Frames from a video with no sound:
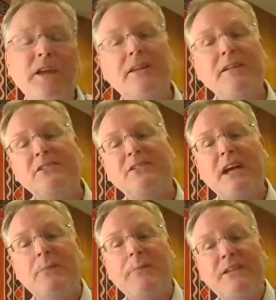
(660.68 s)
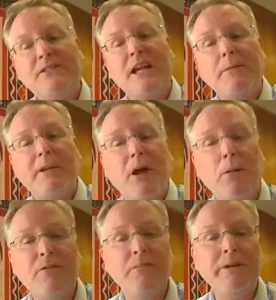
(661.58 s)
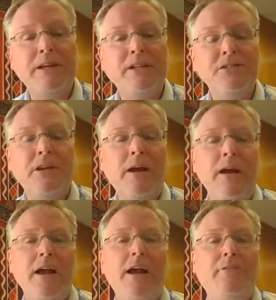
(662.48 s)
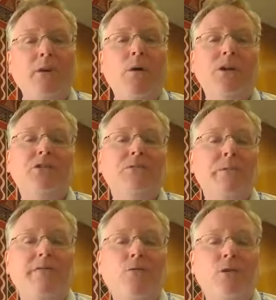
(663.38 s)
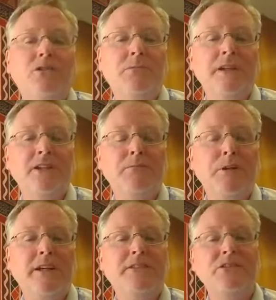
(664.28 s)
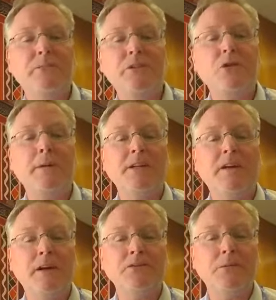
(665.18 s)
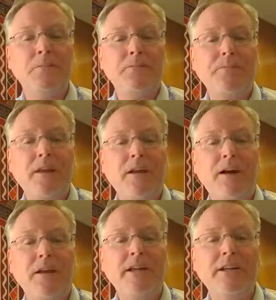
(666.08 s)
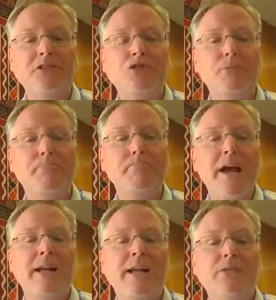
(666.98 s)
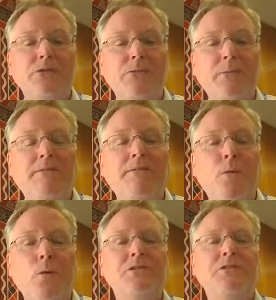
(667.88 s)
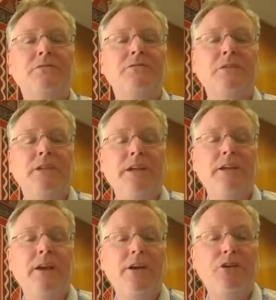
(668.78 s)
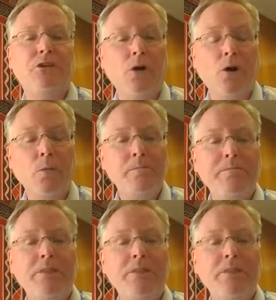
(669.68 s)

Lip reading: And then the psych piece came in helpful because everyone who's been forcibly displaced has been traumatized. It is traumatic to be forced to flee your home